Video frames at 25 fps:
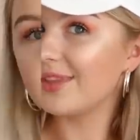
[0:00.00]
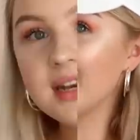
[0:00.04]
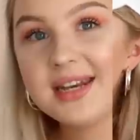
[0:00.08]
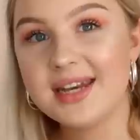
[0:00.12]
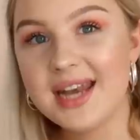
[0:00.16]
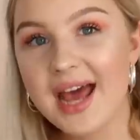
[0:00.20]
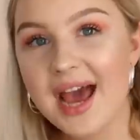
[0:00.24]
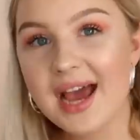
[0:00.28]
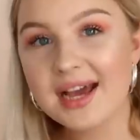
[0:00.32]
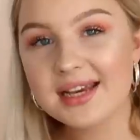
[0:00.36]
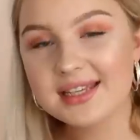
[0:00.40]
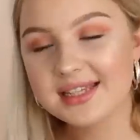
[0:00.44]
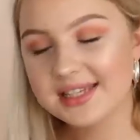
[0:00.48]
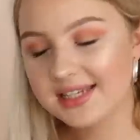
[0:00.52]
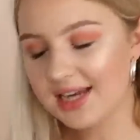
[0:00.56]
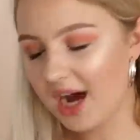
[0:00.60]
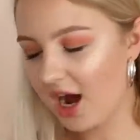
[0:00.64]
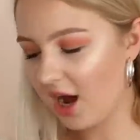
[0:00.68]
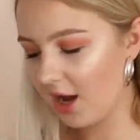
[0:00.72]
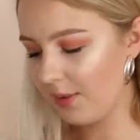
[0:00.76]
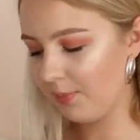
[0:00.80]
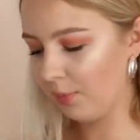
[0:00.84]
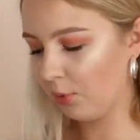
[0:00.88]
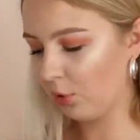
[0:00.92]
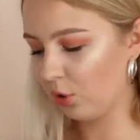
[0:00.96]
Next,
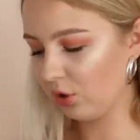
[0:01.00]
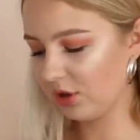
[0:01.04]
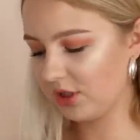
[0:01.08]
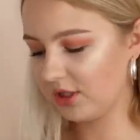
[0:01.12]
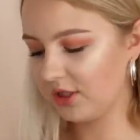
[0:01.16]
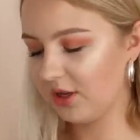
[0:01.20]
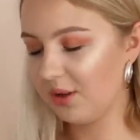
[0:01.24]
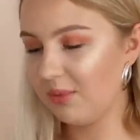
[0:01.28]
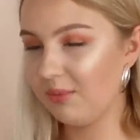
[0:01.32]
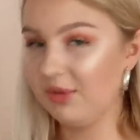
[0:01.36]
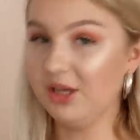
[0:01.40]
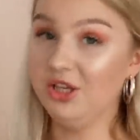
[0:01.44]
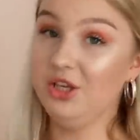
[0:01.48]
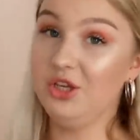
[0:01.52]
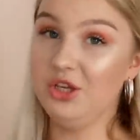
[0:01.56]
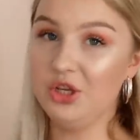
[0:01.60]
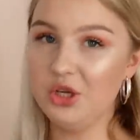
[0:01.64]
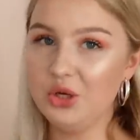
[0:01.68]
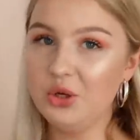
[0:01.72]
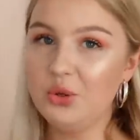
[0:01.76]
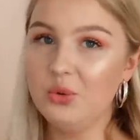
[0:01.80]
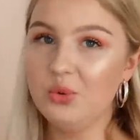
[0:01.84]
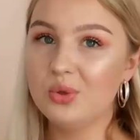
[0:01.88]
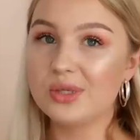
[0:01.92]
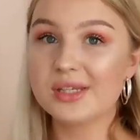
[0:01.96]
I bought some
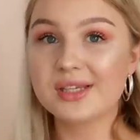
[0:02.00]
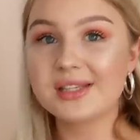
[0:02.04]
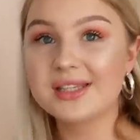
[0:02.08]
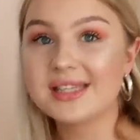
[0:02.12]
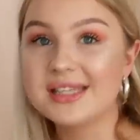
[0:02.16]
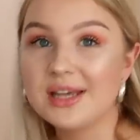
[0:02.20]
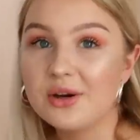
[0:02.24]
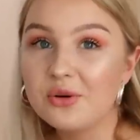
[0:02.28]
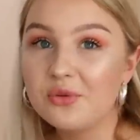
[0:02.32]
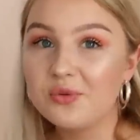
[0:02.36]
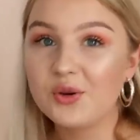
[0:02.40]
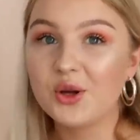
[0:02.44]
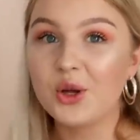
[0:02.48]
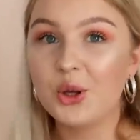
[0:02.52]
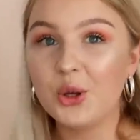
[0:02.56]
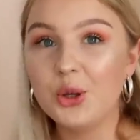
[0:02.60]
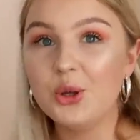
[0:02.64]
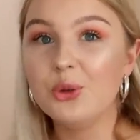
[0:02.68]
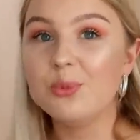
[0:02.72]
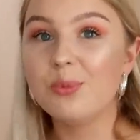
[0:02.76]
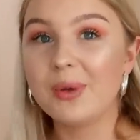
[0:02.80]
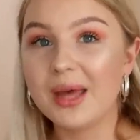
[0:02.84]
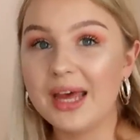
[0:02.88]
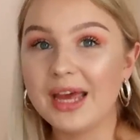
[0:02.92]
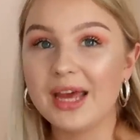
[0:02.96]
new silver
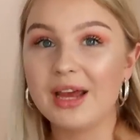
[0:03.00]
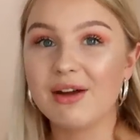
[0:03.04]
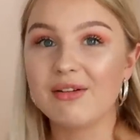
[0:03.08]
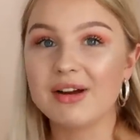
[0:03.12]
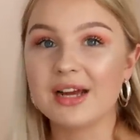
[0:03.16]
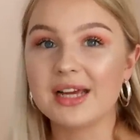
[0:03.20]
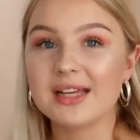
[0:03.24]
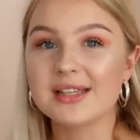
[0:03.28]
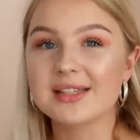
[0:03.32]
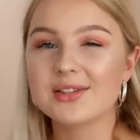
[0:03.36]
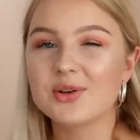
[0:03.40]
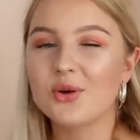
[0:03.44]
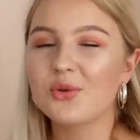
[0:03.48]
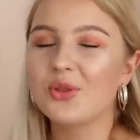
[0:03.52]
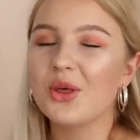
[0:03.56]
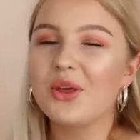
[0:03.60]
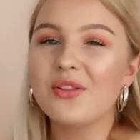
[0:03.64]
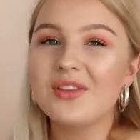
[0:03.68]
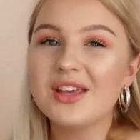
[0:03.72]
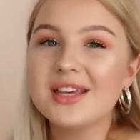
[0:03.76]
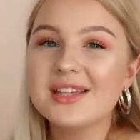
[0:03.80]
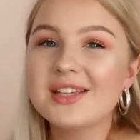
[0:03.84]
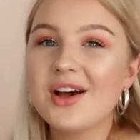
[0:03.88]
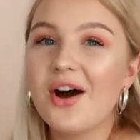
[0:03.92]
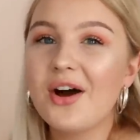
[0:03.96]
hoop earrings, although
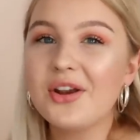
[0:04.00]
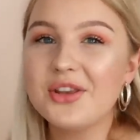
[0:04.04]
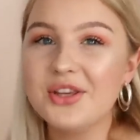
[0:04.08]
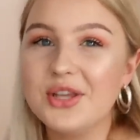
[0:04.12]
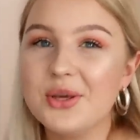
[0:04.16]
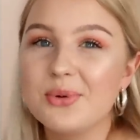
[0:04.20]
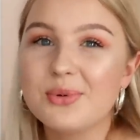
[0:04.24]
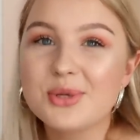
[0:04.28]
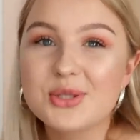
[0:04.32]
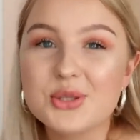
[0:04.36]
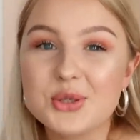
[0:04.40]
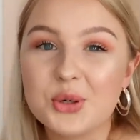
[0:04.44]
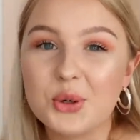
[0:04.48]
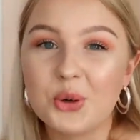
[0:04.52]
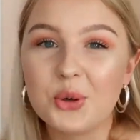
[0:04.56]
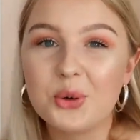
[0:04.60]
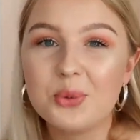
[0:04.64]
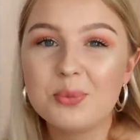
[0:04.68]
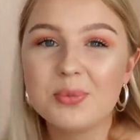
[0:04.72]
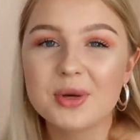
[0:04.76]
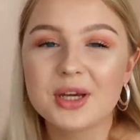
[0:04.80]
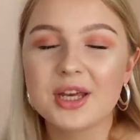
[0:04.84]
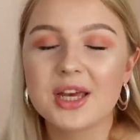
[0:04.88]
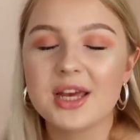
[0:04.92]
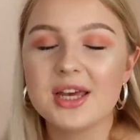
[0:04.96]
these aren't new at
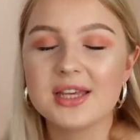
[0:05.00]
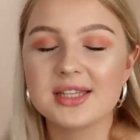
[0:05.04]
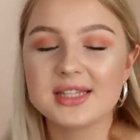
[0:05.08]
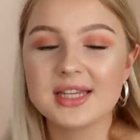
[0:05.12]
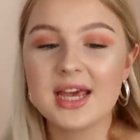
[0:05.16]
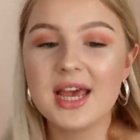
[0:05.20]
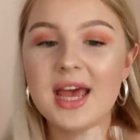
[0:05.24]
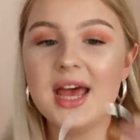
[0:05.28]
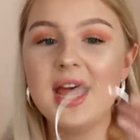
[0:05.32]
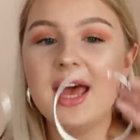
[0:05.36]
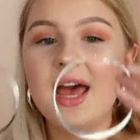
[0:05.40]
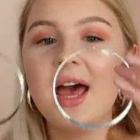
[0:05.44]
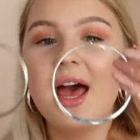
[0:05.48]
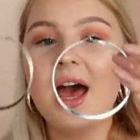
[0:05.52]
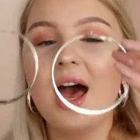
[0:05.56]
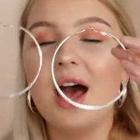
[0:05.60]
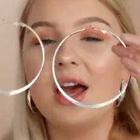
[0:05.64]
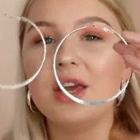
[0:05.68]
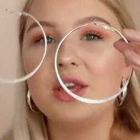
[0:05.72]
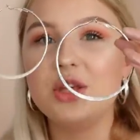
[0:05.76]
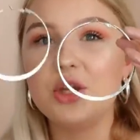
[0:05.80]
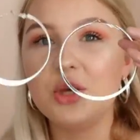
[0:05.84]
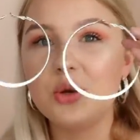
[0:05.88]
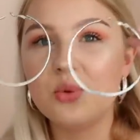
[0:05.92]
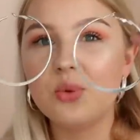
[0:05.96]
all, because
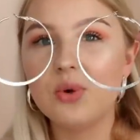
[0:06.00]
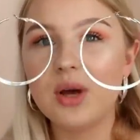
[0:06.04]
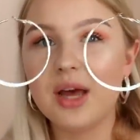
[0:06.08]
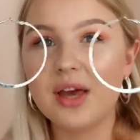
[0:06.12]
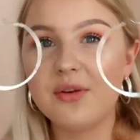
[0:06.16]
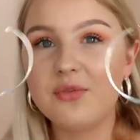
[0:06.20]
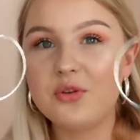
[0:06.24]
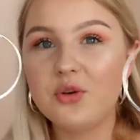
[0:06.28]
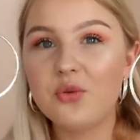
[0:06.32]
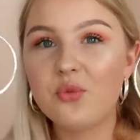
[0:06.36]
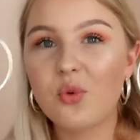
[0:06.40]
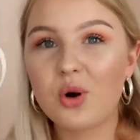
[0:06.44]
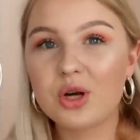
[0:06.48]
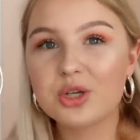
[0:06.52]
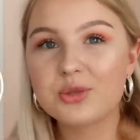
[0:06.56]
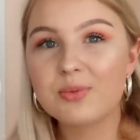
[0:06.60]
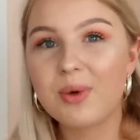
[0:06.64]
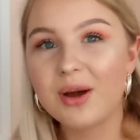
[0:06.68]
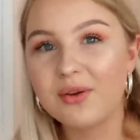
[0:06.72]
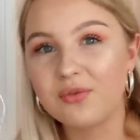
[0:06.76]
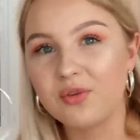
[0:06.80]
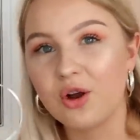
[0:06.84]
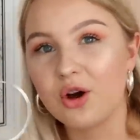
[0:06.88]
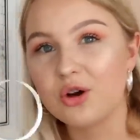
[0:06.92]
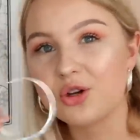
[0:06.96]
if you watch
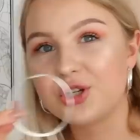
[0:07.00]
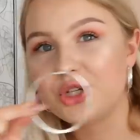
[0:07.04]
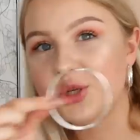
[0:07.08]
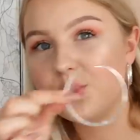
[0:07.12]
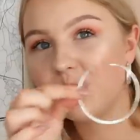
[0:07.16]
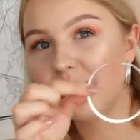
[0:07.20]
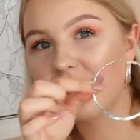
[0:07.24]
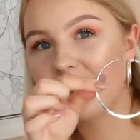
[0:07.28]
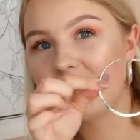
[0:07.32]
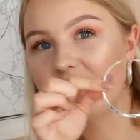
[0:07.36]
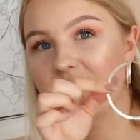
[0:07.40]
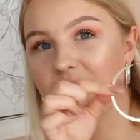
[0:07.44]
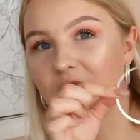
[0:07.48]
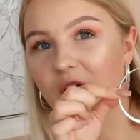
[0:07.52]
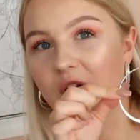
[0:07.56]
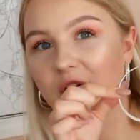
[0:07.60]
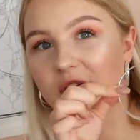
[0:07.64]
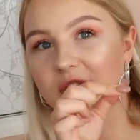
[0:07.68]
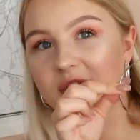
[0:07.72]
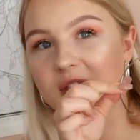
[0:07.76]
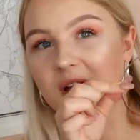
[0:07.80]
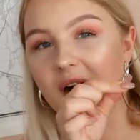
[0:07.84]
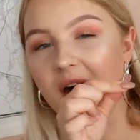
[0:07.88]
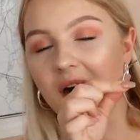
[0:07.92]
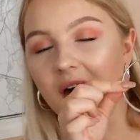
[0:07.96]
my vlogs, you will have
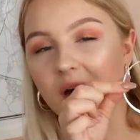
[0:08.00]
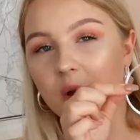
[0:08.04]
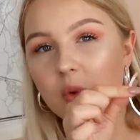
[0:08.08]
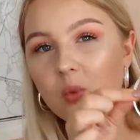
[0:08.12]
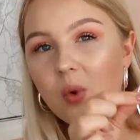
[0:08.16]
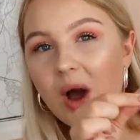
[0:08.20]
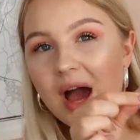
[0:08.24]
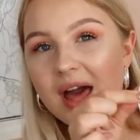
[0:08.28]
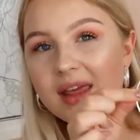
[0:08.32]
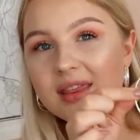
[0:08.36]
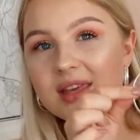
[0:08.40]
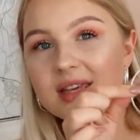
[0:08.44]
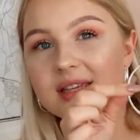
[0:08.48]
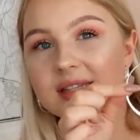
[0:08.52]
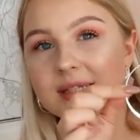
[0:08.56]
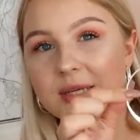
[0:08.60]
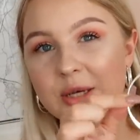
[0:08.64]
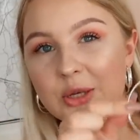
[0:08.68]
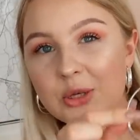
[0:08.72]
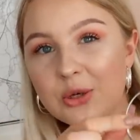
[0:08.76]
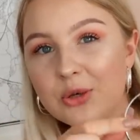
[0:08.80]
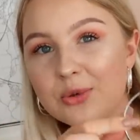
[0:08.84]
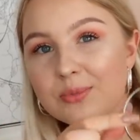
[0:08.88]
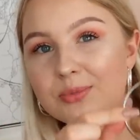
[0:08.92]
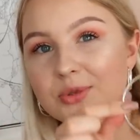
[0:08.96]
known that I wear these
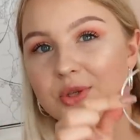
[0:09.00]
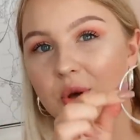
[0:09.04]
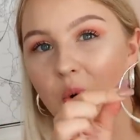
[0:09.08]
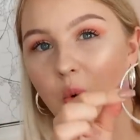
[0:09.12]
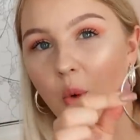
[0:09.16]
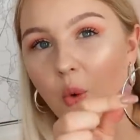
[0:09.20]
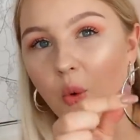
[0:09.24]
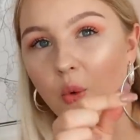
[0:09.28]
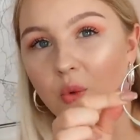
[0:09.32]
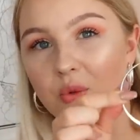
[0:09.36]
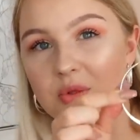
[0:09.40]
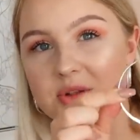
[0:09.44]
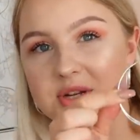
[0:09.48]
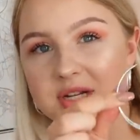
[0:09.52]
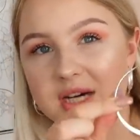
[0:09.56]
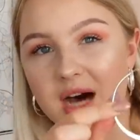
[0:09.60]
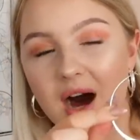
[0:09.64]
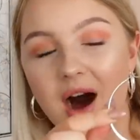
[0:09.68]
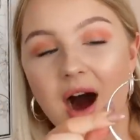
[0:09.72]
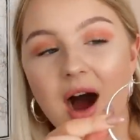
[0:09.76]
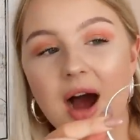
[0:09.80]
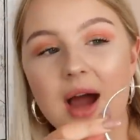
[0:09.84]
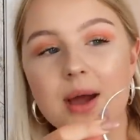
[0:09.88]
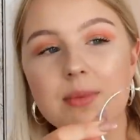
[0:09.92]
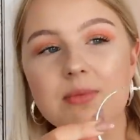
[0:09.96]
hoops all the
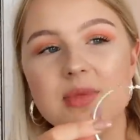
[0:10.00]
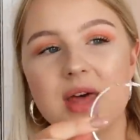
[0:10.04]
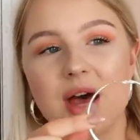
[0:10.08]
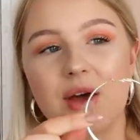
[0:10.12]
time.